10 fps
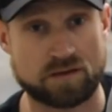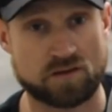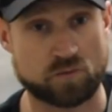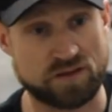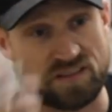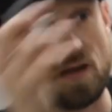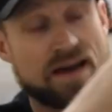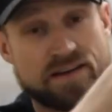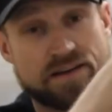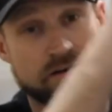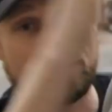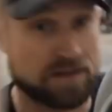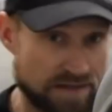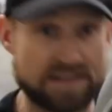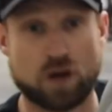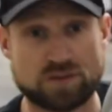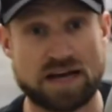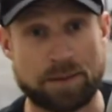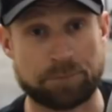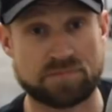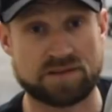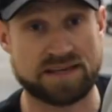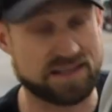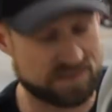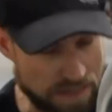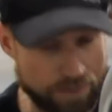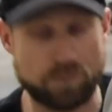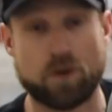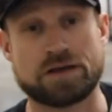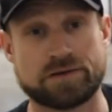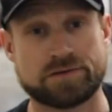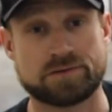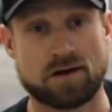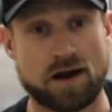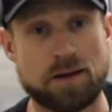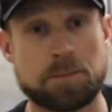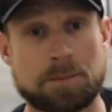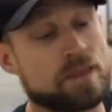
Because when it's coming out of here, it's go time. It is time to party. All right.